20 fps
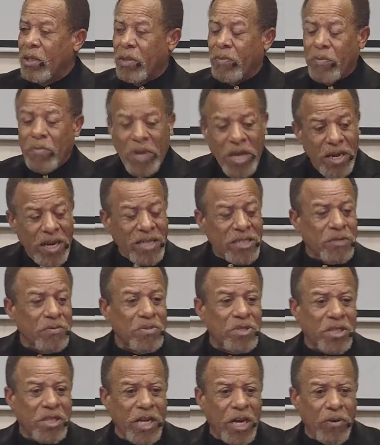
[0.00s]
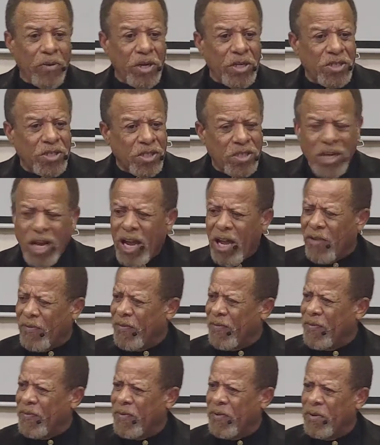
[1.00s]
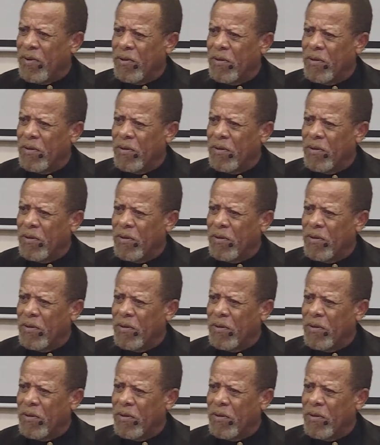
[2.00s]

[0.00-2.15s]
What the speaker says: Man, that's some scary stuff.